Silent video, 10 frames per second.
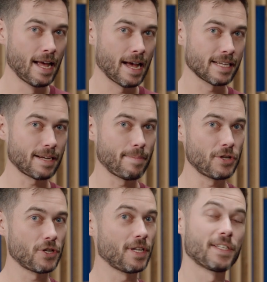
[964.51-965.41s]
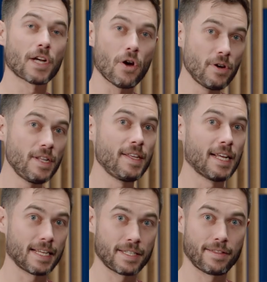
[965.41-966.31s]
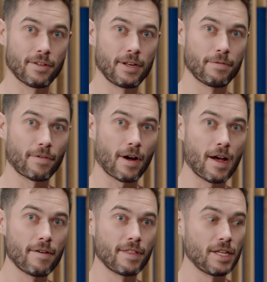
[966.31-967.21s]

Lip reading: As I mentioned, it's only the Alexa 35